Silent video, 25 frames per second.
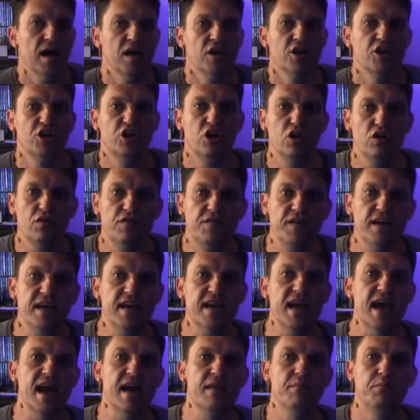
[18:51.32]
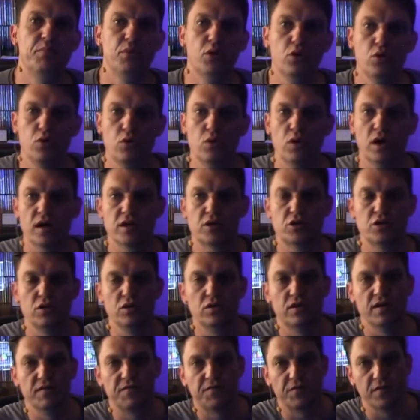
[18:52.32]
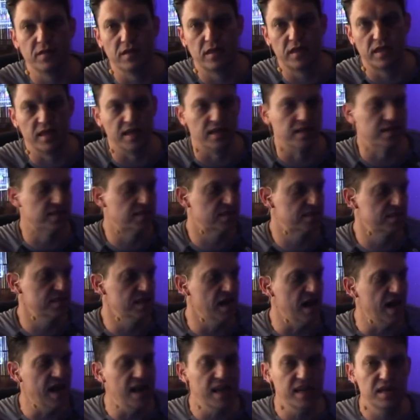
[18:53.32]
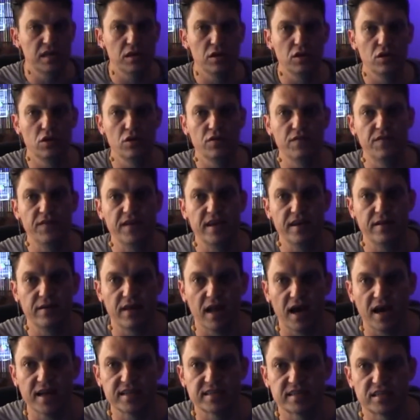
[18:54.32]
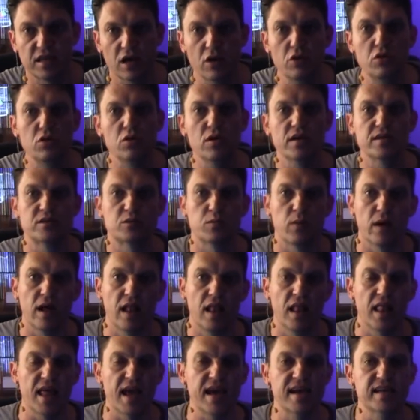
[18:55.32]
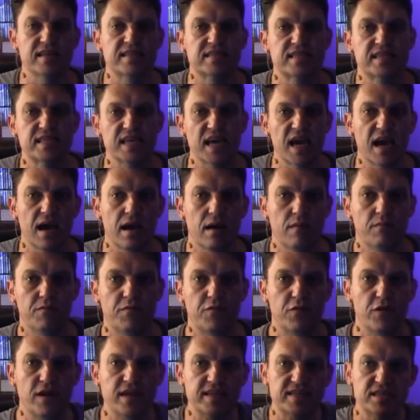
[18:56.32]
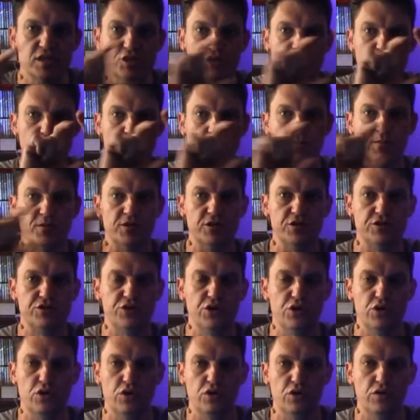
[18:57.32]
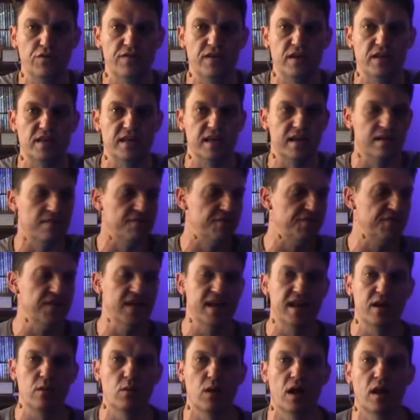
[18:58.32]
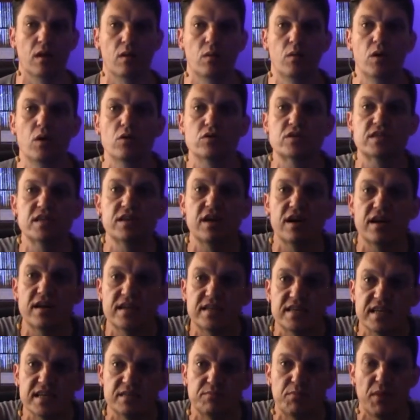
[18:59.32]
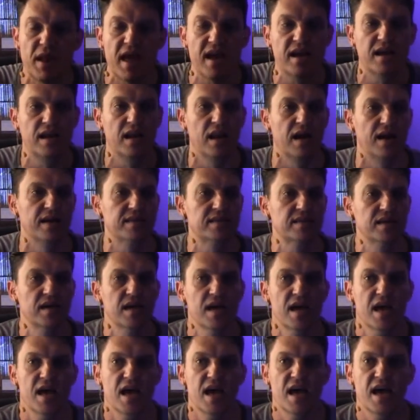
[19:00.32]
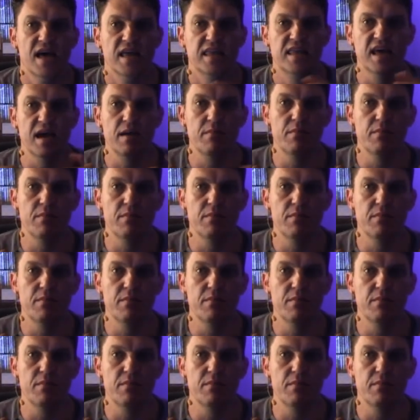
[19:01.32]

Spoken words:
UV and blue are two different things. Now LED UV lights don't do as well as fluorescent tubes used to do. UV did it very well. We also know it as black light. They